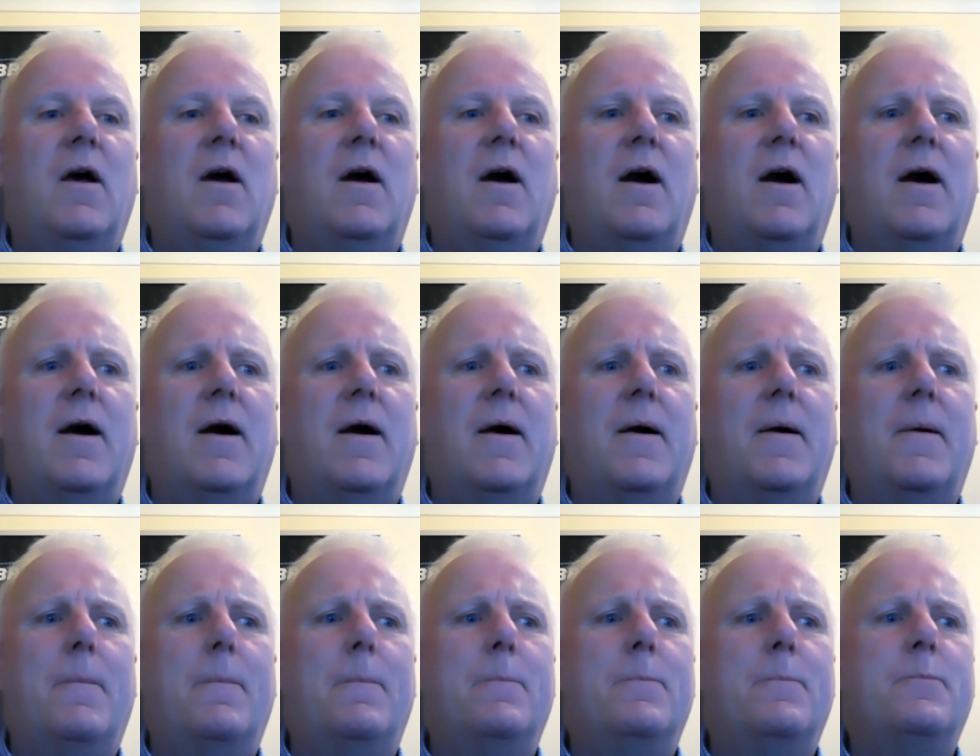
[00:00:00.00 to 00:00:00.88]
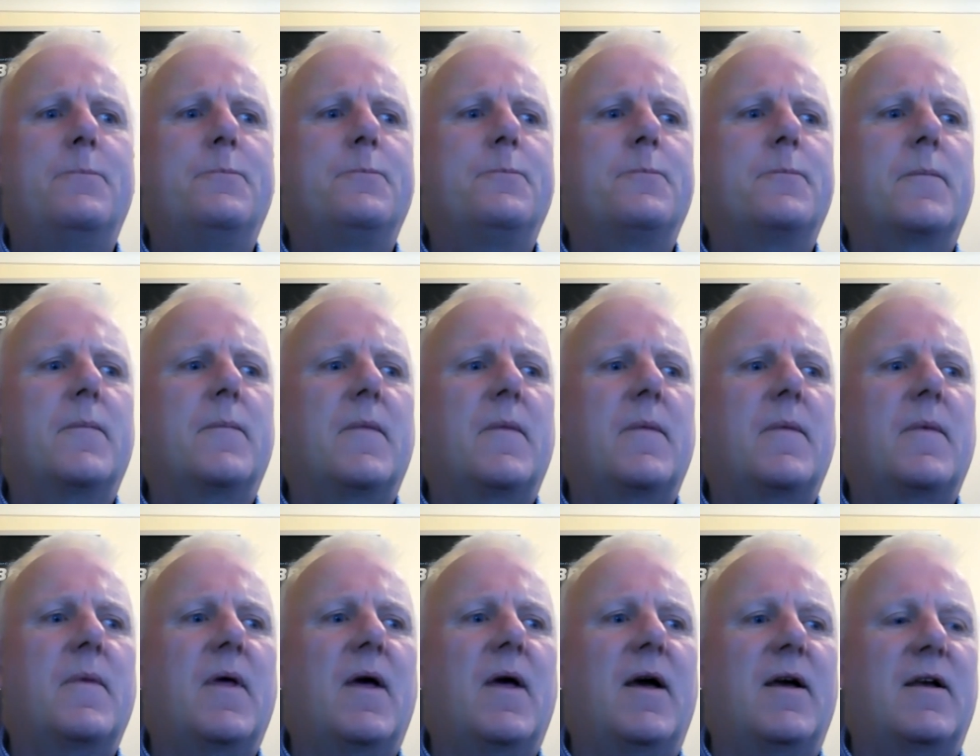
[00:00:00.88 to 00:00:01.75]
um,
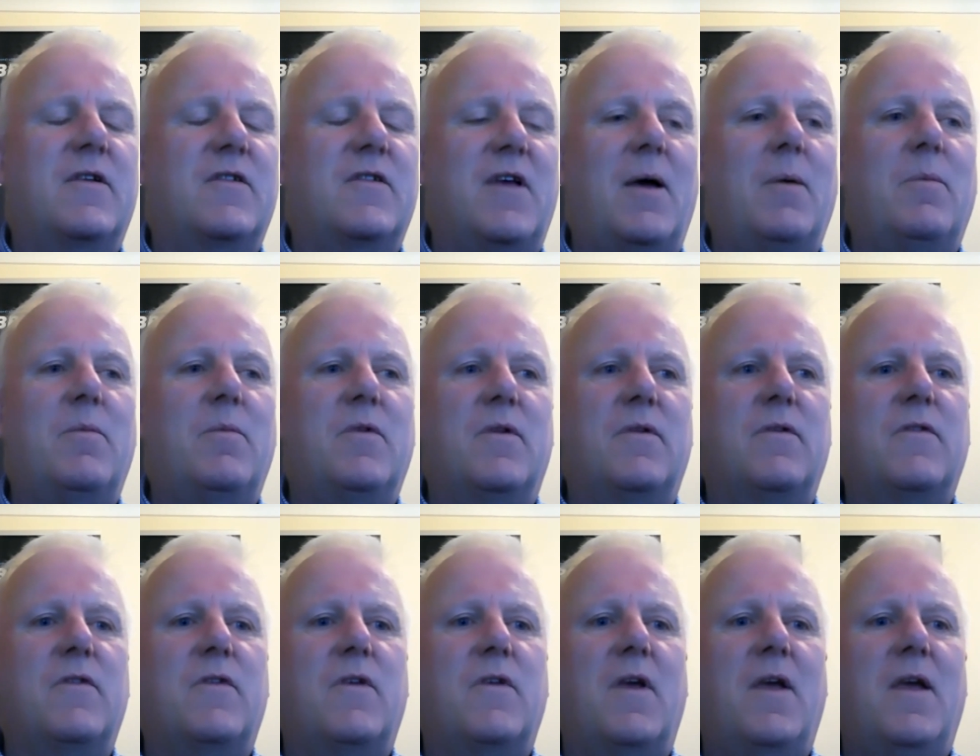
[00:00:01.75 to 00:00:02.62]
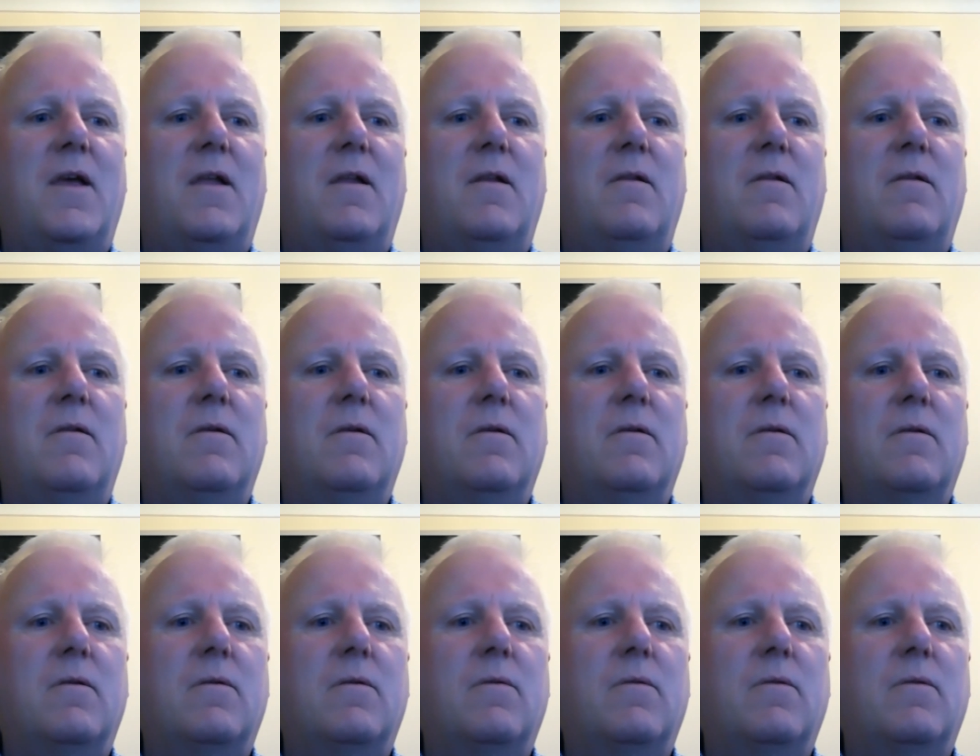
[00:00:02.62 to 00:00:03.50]
acceptance in
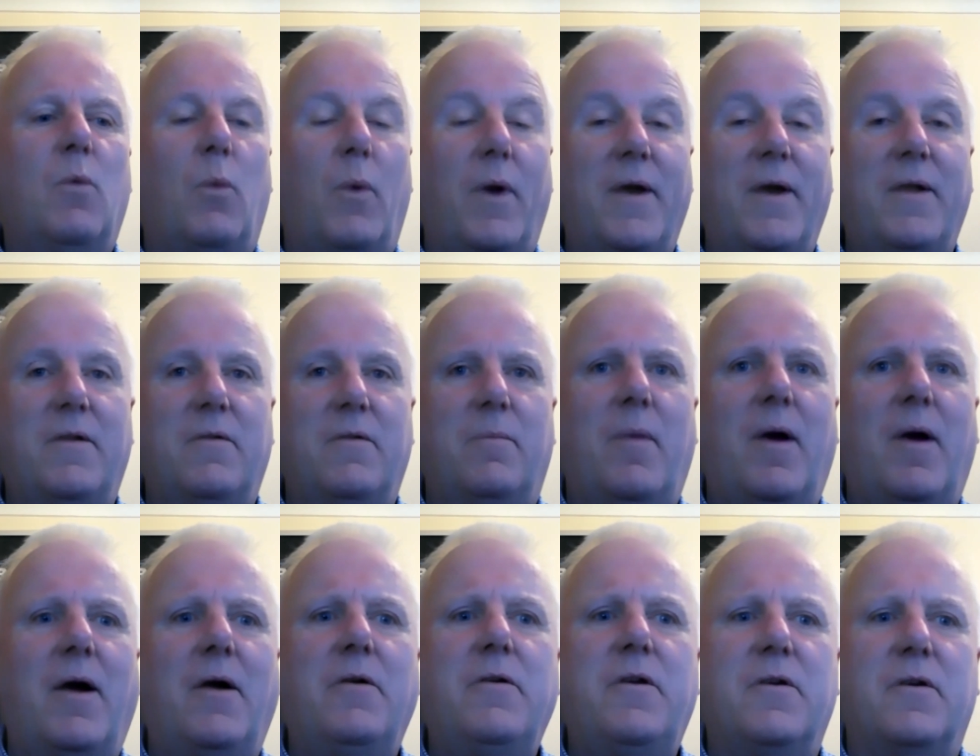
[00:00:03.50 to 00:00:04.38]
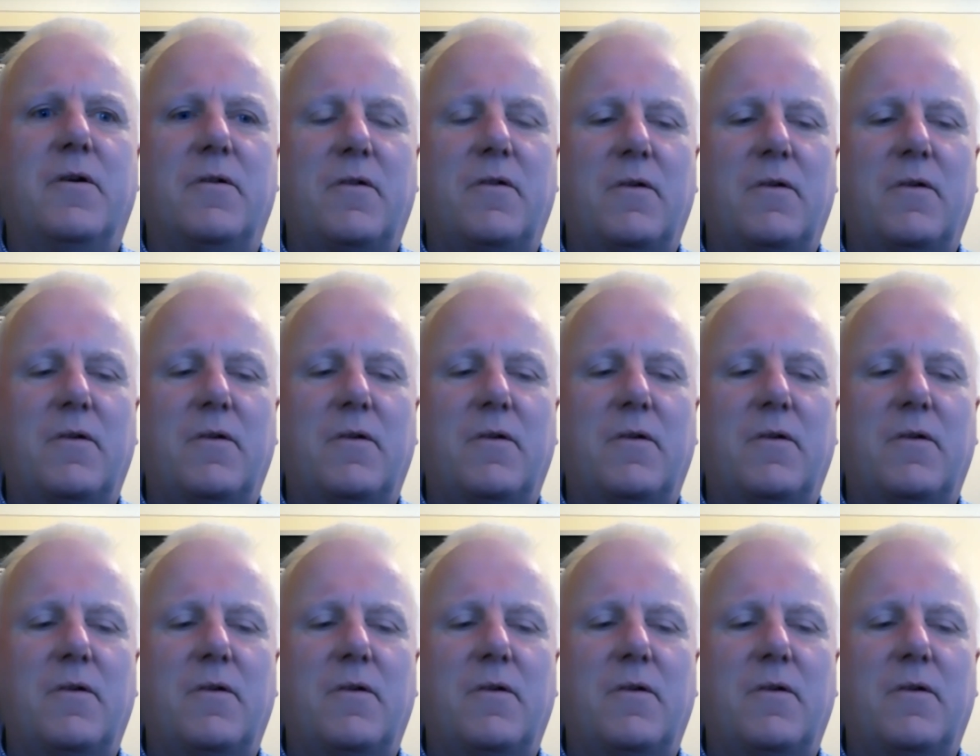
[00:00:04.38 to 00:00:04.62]
the wider market.